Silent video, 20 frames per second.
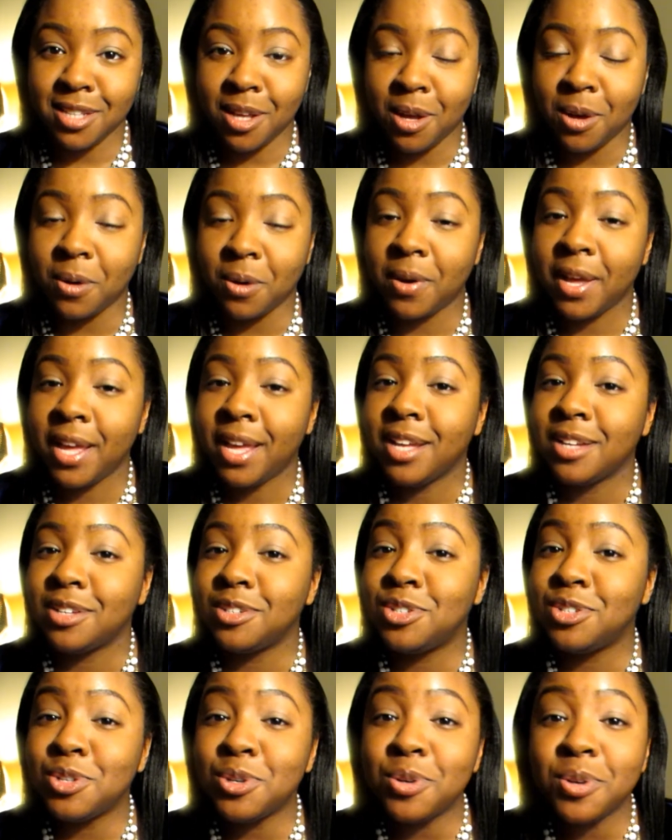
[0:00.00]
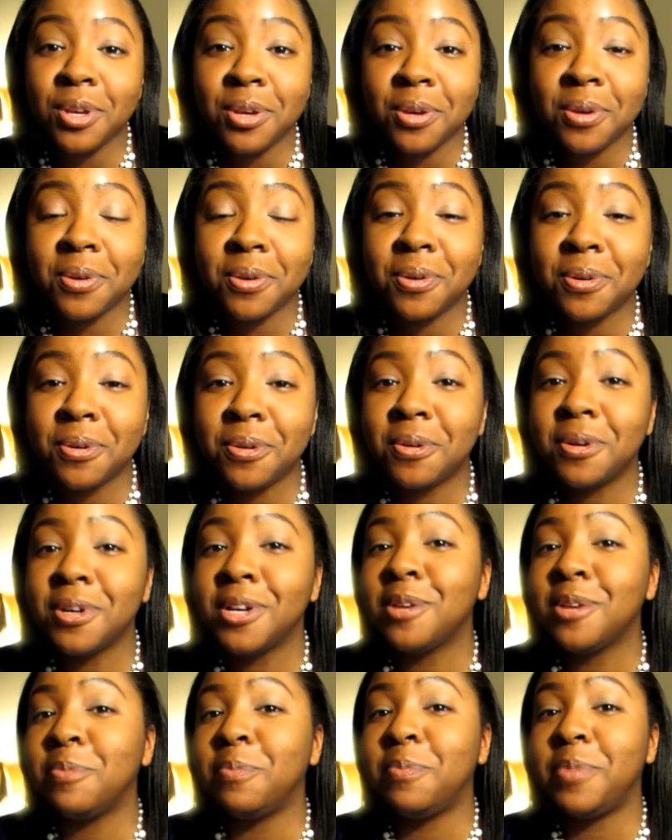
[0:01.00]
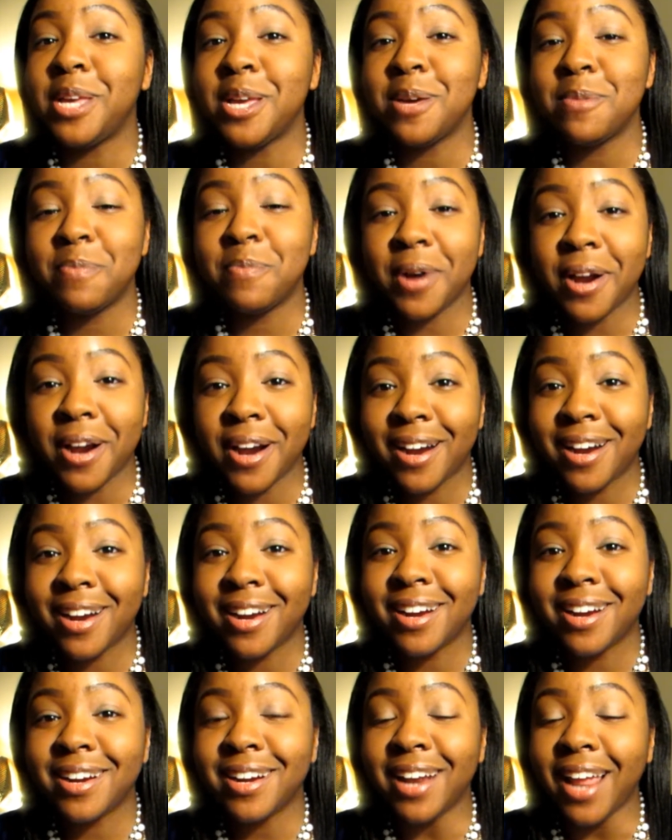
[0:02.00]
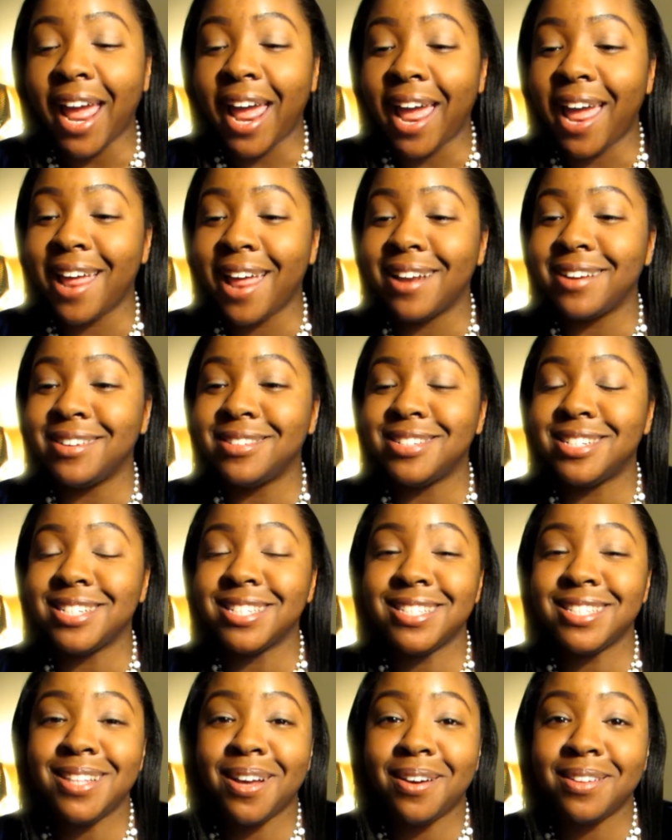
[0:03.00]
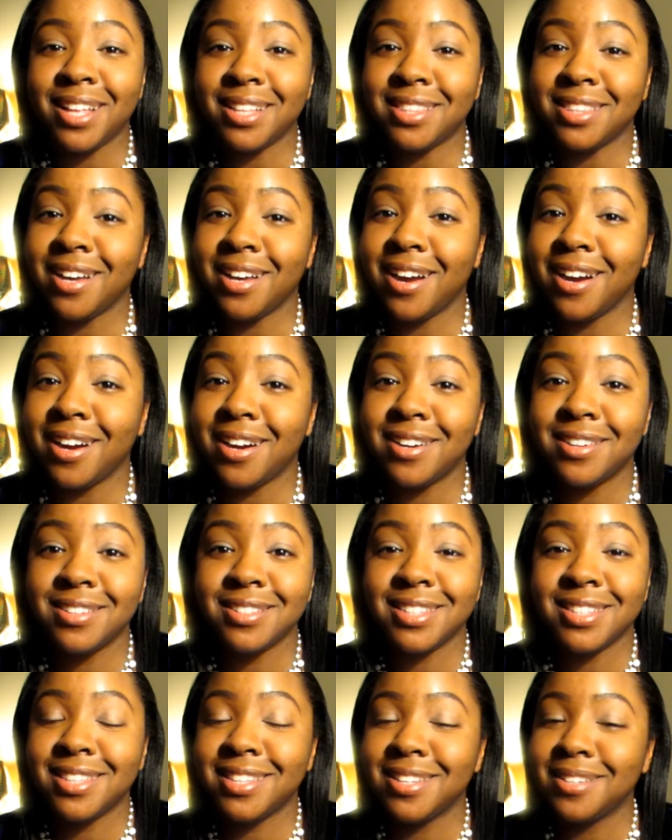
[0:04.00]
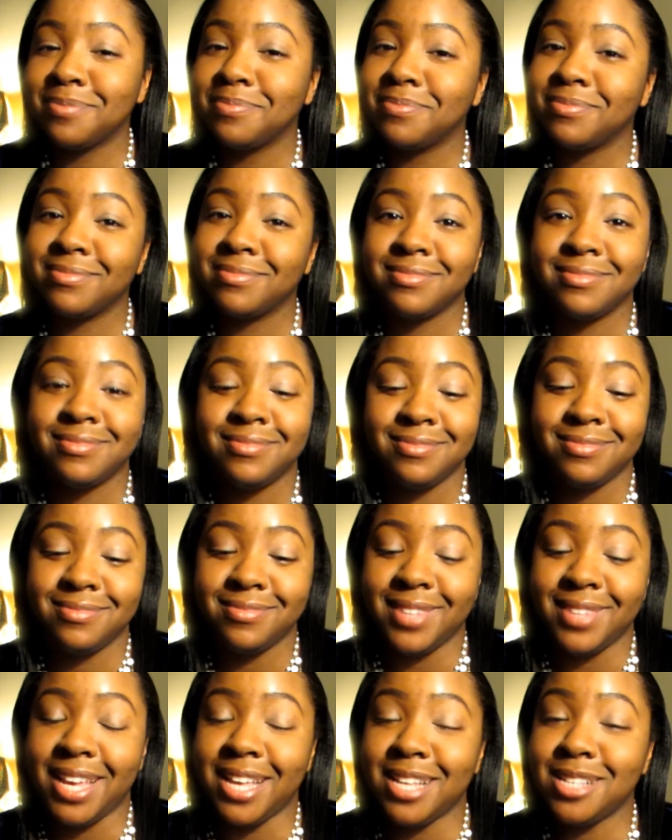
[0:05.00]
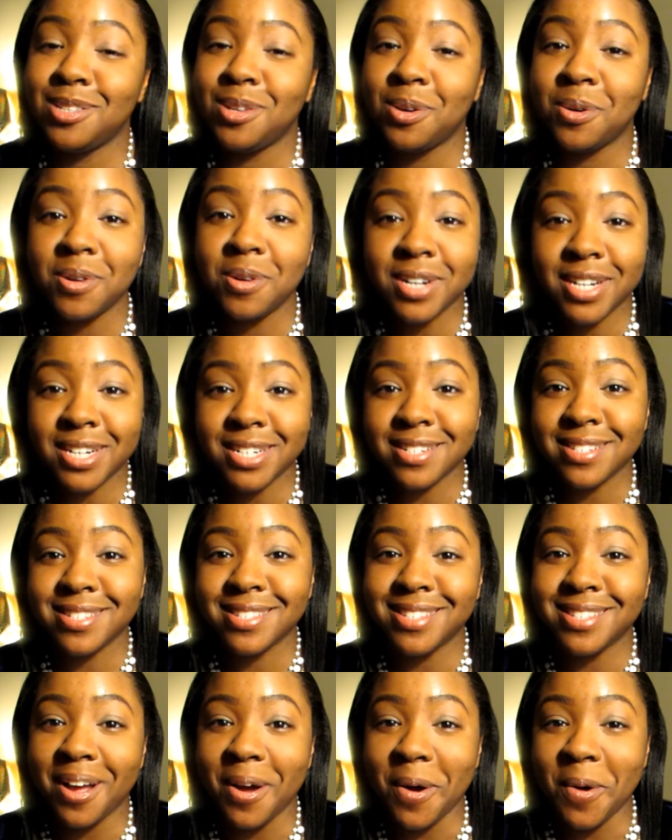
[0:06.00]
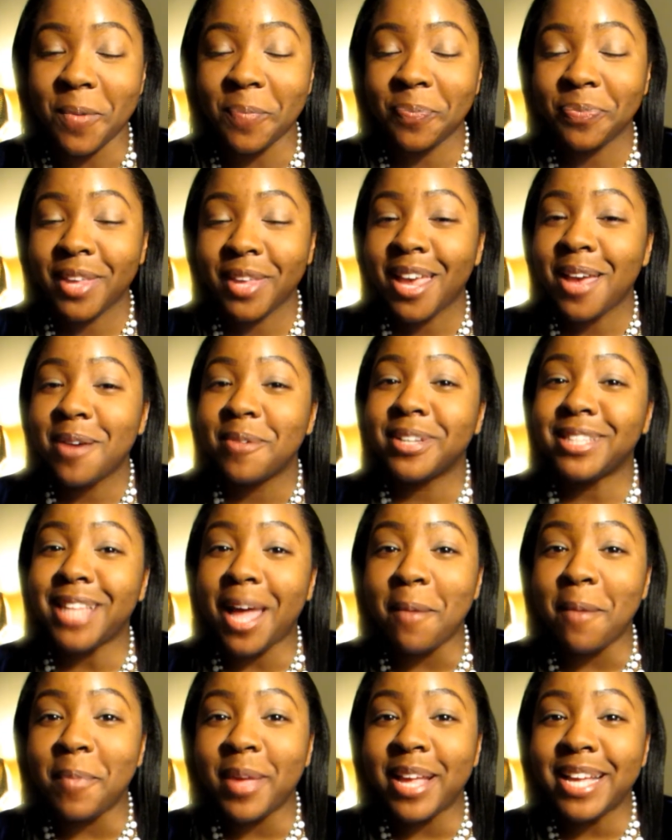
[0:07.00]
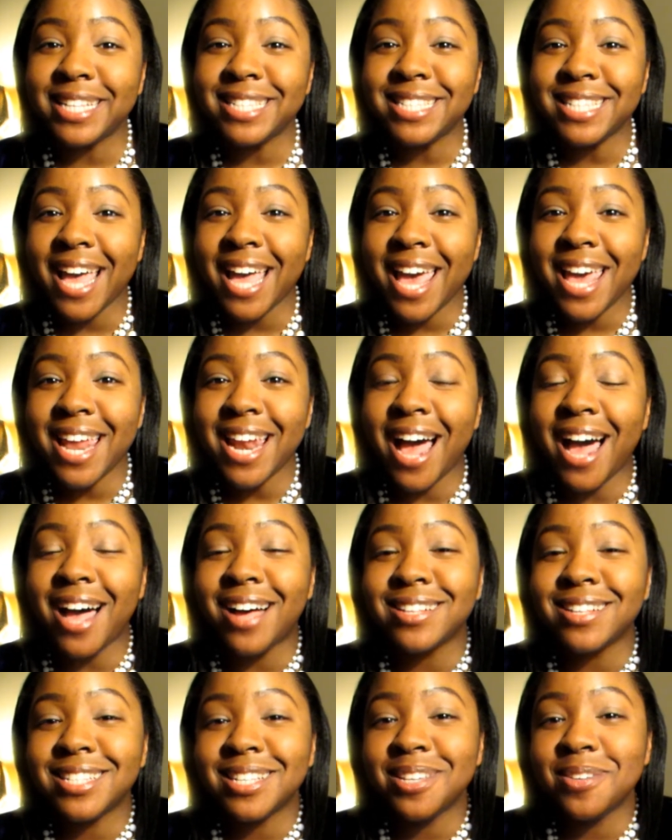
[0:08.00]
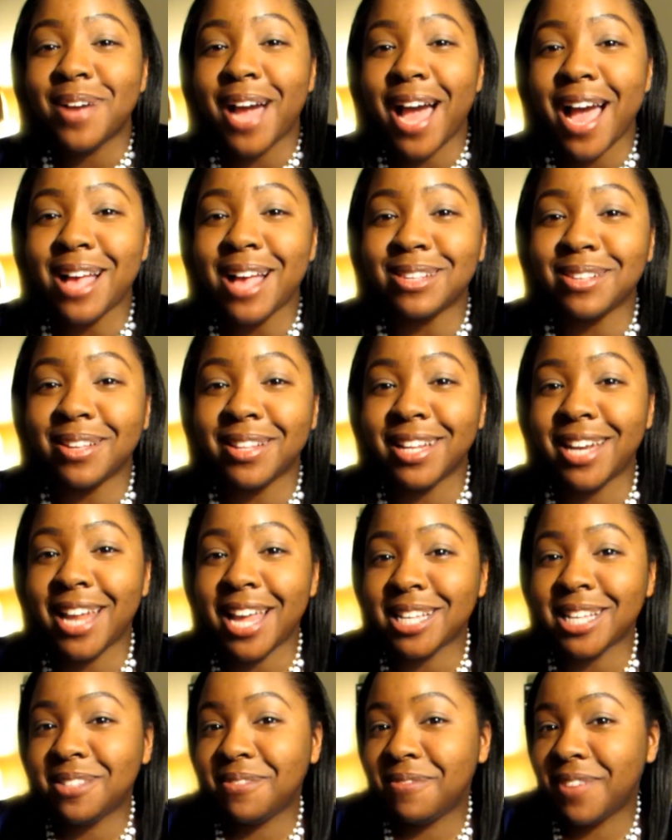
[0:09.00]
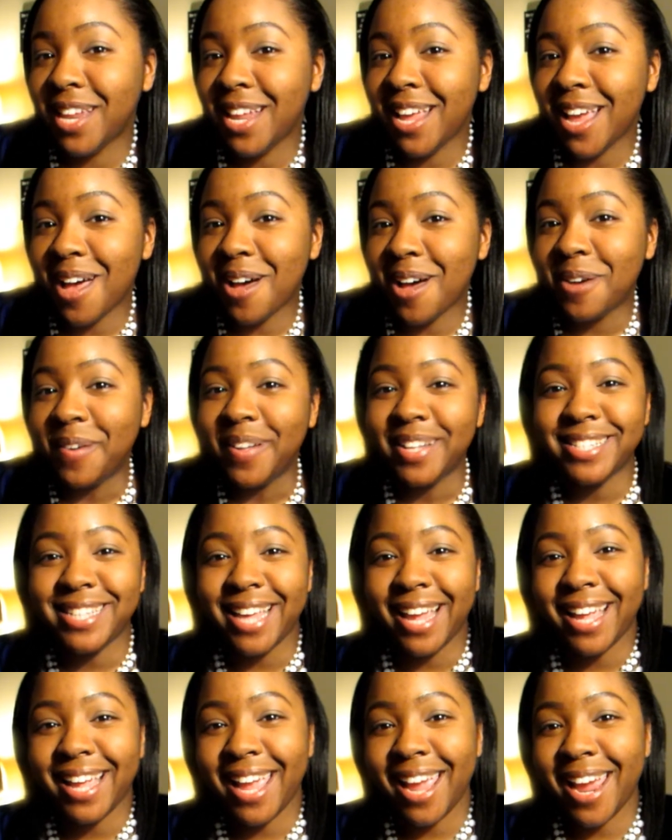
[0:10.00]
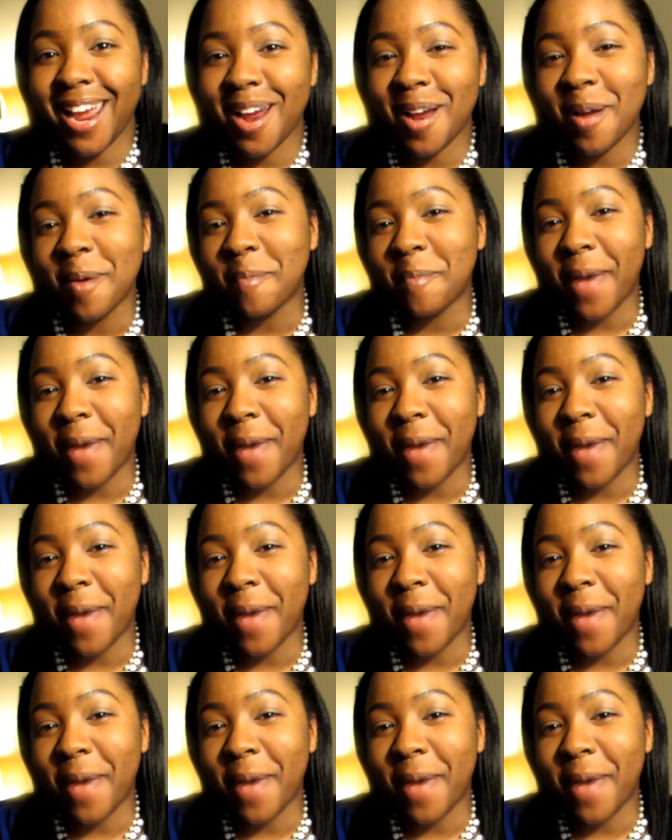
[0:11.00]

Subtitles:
So do you, be a bird, and just know that the earth is yours. So with that being said, I'll see you guys on the next video. Take care.